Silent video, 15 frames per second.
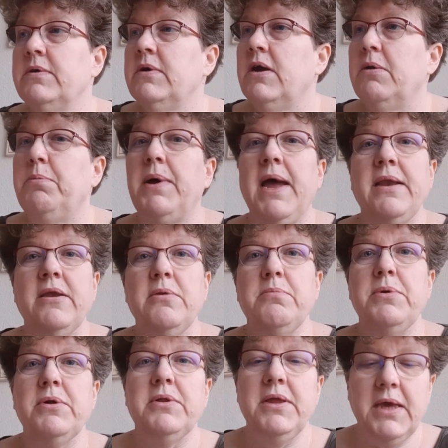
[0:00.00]
abandoned
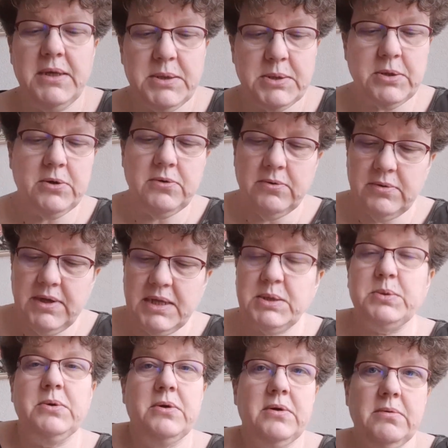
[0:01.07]
buildings. So
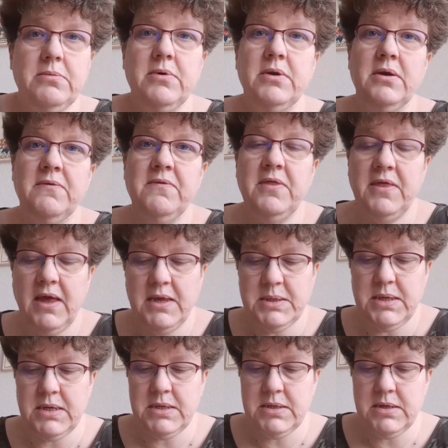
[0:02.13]
that's one of the things
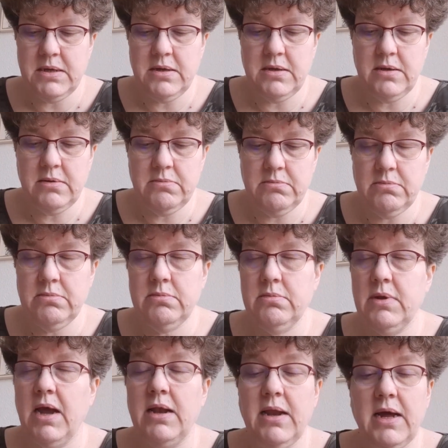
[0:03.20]
that
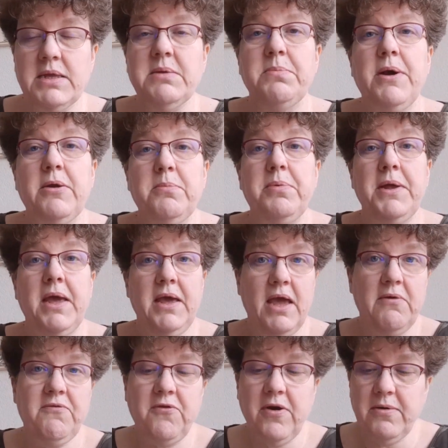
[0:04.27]
I liked about playing
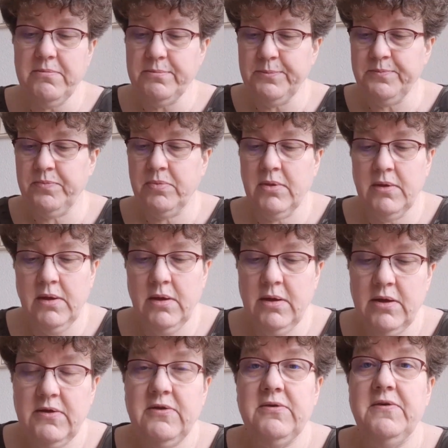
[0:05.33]
Infra.
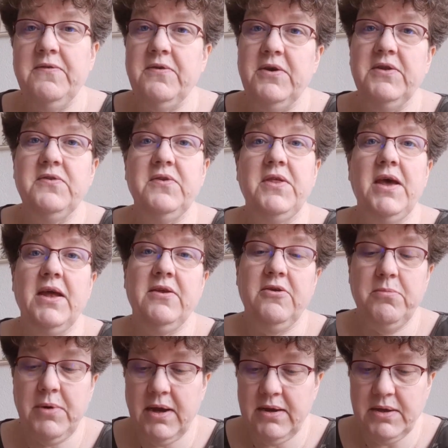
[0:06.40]
So if you're into that,
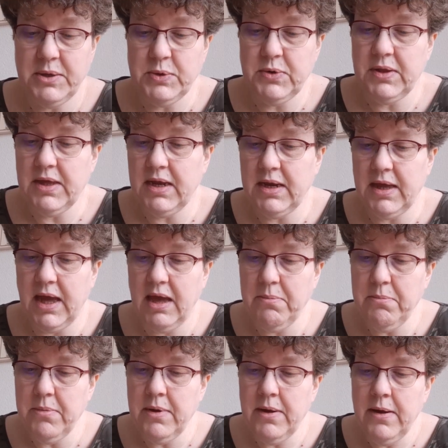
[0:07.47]
you might enjoy that
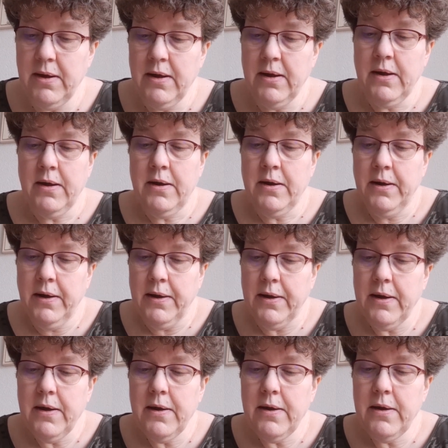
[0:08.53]
game.
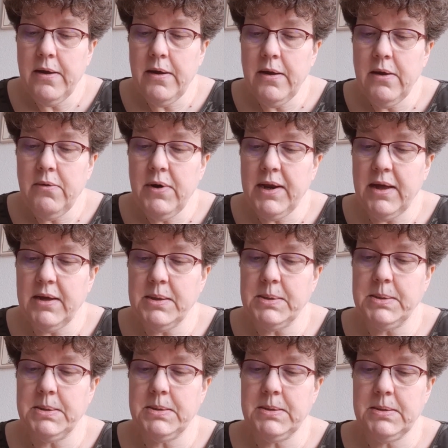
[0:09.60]
What
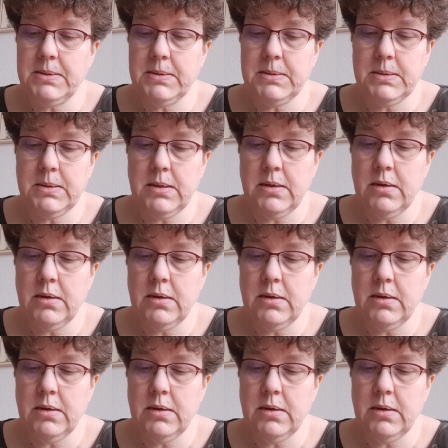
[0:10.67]
else?